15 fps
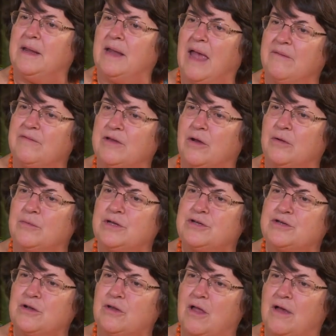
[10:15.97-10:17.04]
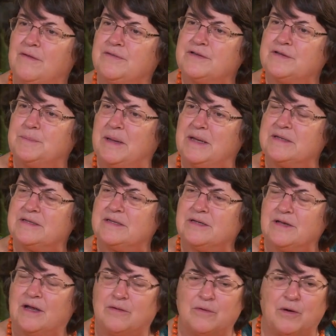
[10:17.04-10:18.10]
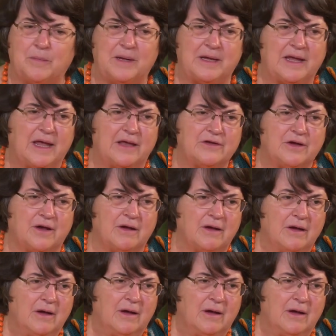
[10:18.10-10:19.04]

having our regional office based in Nairobi, Kenya,